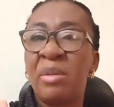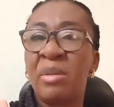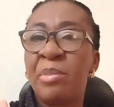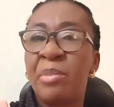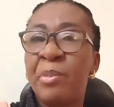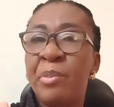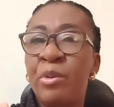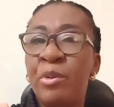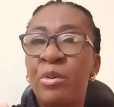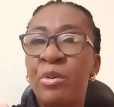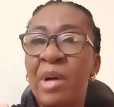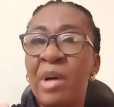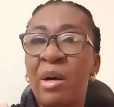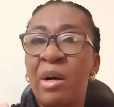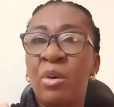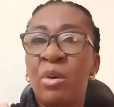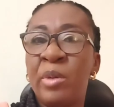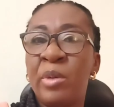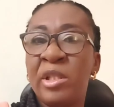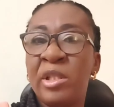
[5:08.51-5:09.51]
People who are
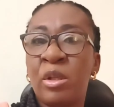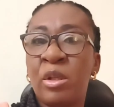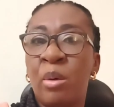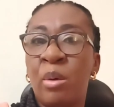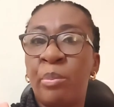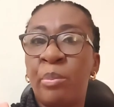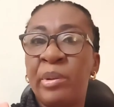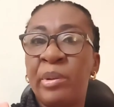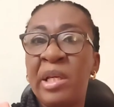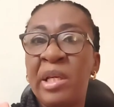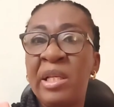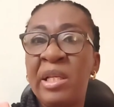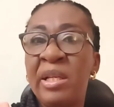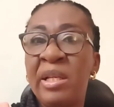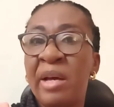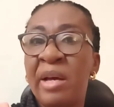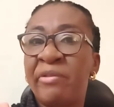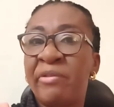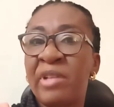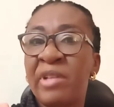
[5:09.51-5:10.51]
always complaining
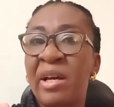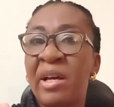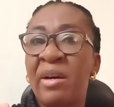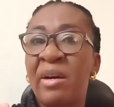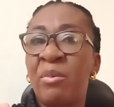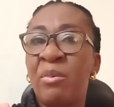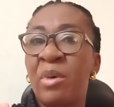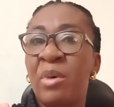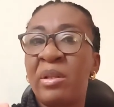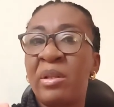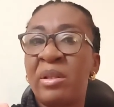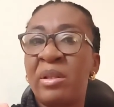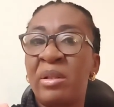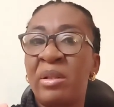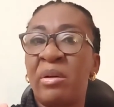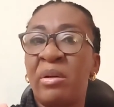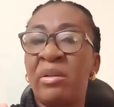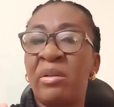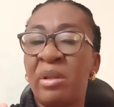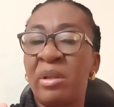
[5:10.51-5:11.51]
after one thing
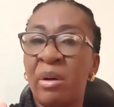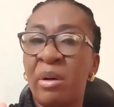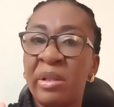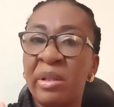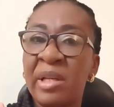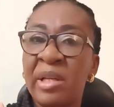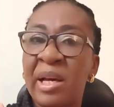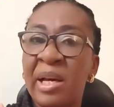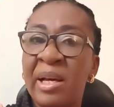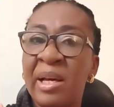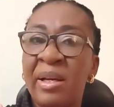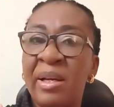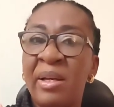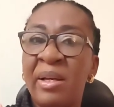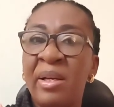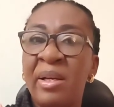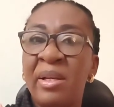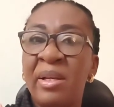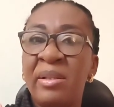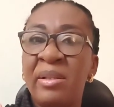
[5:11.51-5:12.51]
or the other.
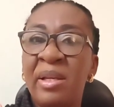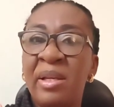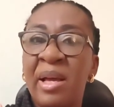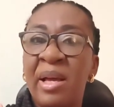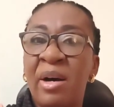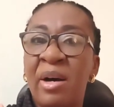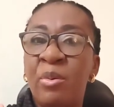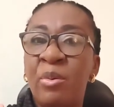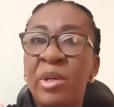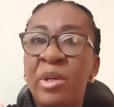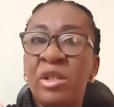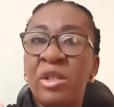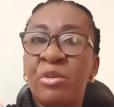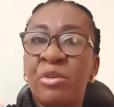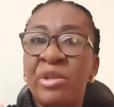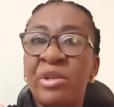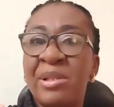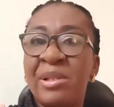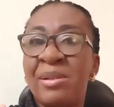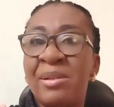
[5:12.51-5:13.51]
They are always
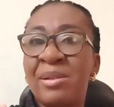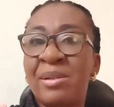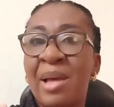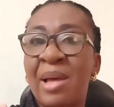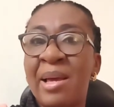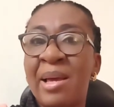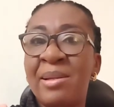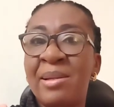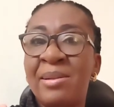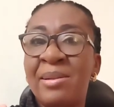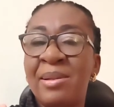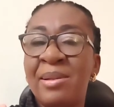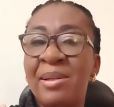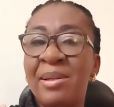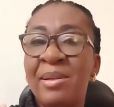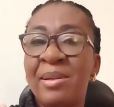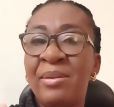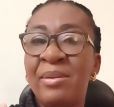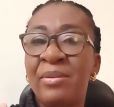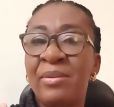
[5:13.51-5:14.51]

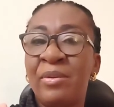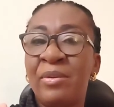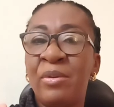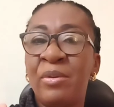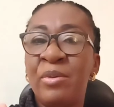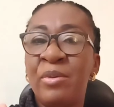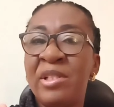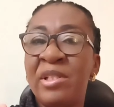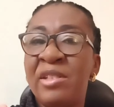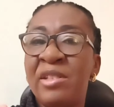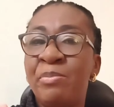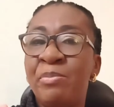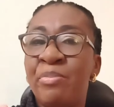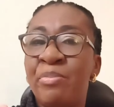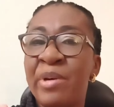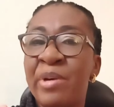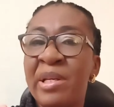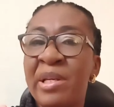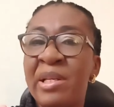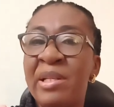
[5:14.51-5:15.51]
criticizing, always
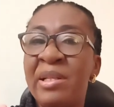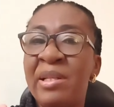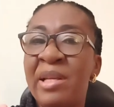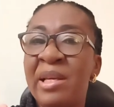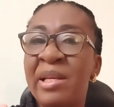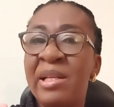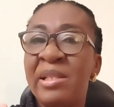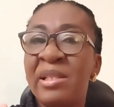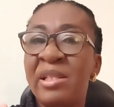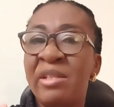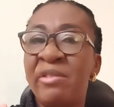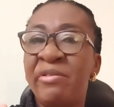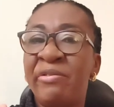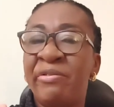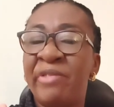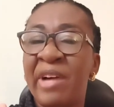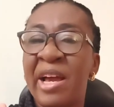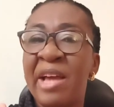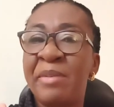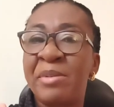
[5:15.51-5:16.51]
bringing negative
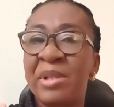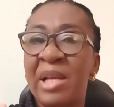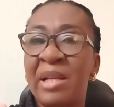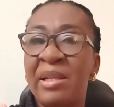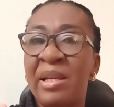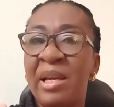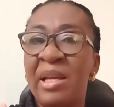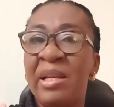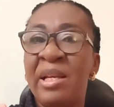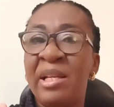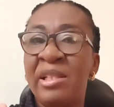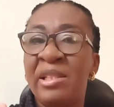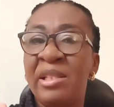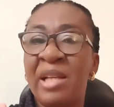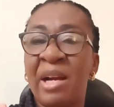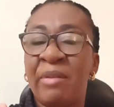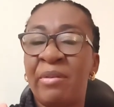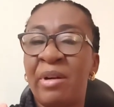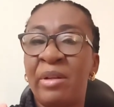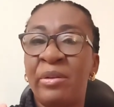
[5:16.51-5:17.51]
vibes and energy
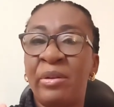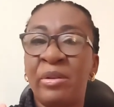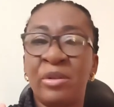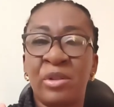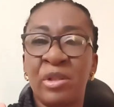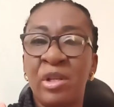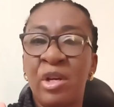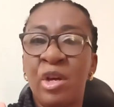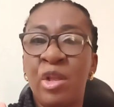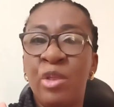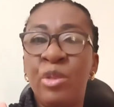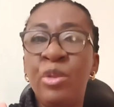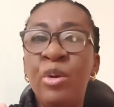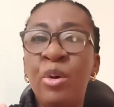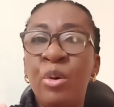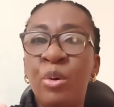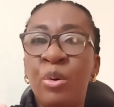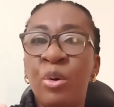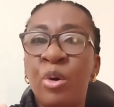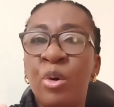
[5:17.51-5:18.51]
around us.
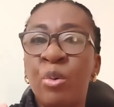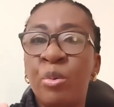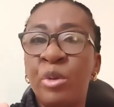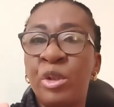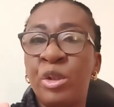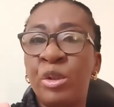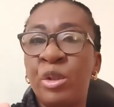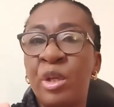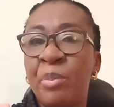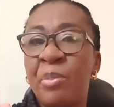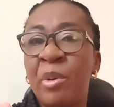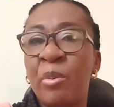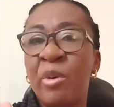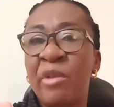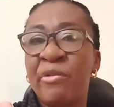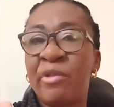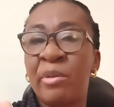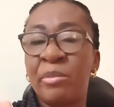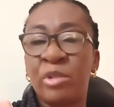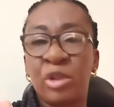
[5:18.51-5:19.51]
No, we should keep away
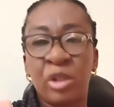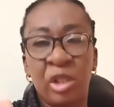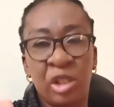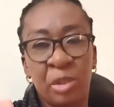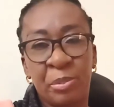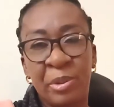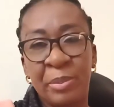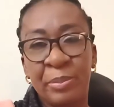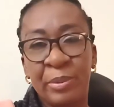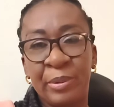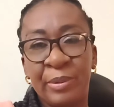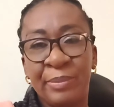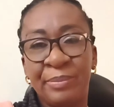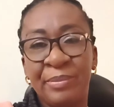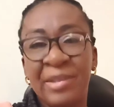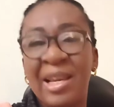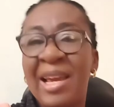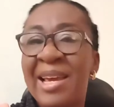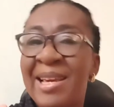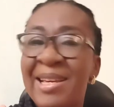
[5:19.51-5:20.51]
from such people.
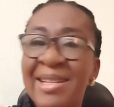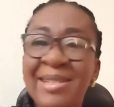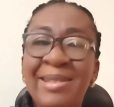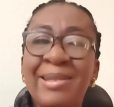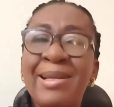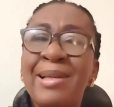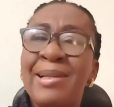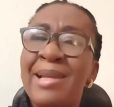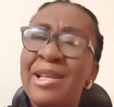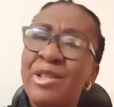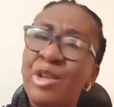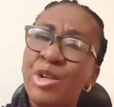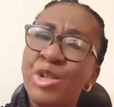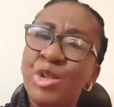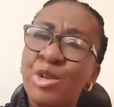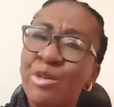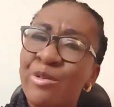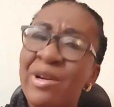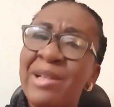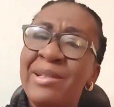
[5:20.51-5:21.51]
Instead, let us
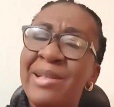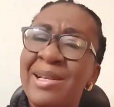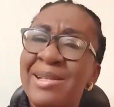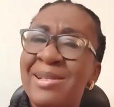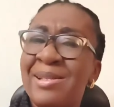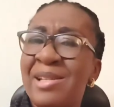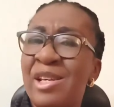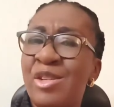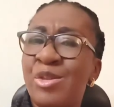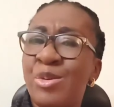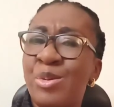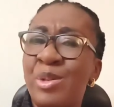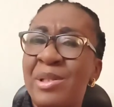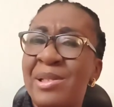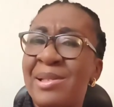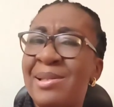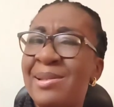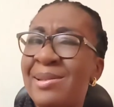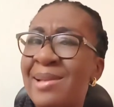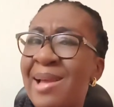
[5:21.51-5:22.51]
surround ourselves
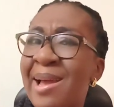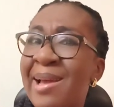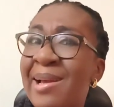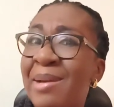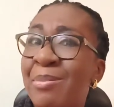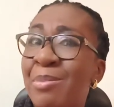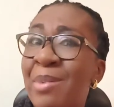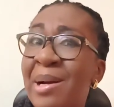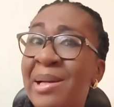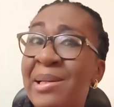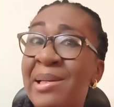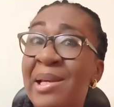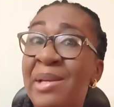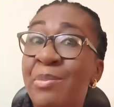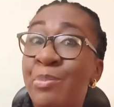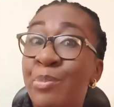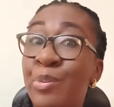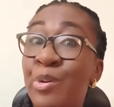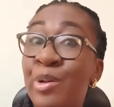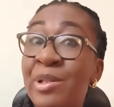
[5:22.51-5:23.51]
with
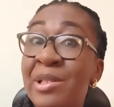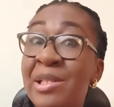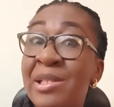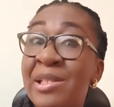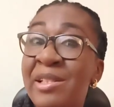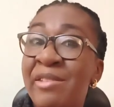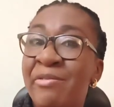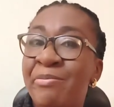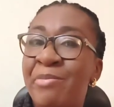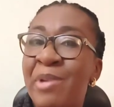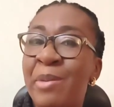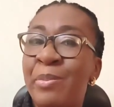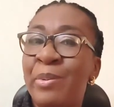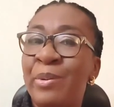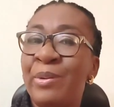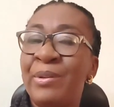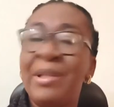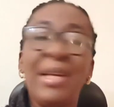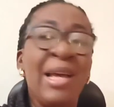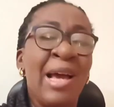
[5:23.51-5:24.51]
like-minded, positive
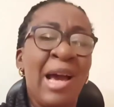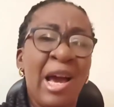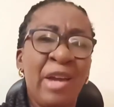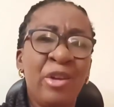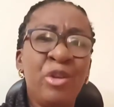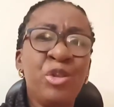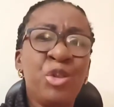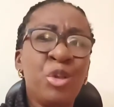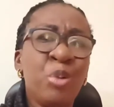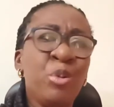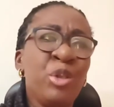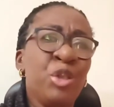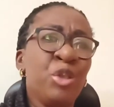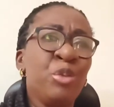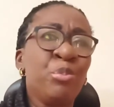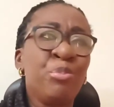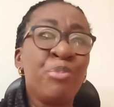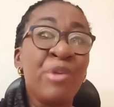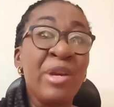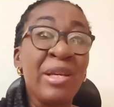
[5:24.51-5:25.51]
people. And also, we
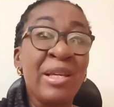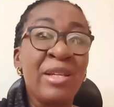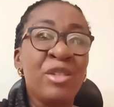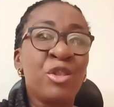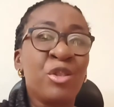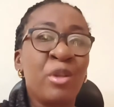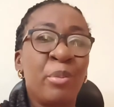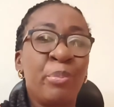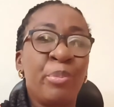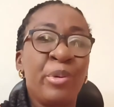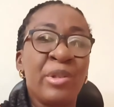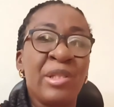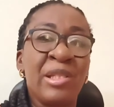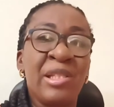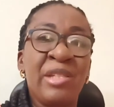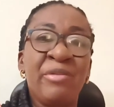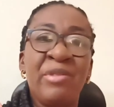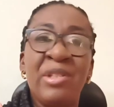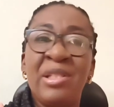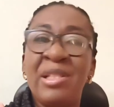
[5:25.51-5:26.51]
should bring in some
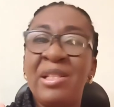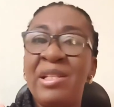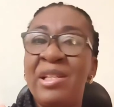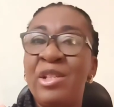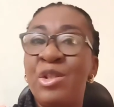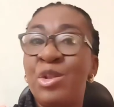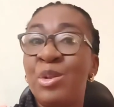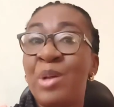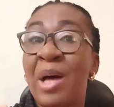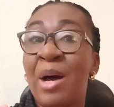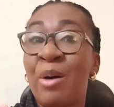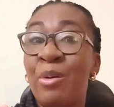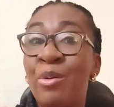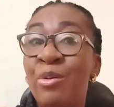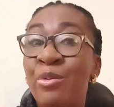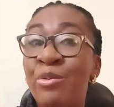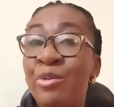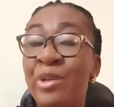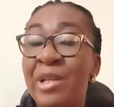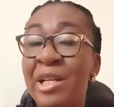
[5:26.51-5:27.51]
positivity into our
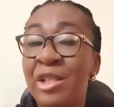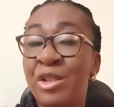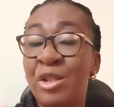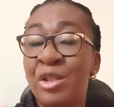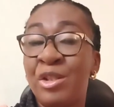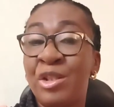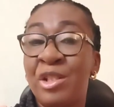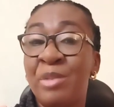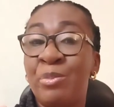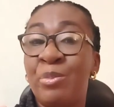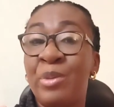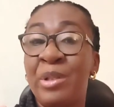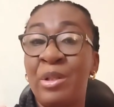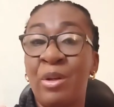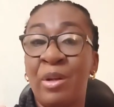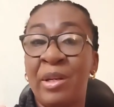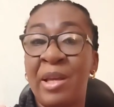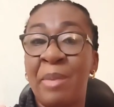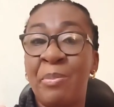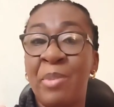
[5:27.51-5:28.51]
own relationship with
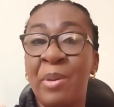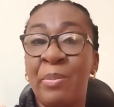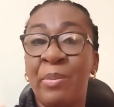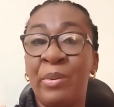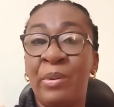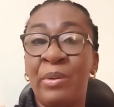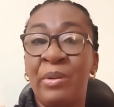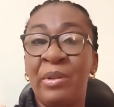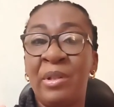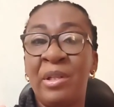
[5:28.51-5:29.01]
other people.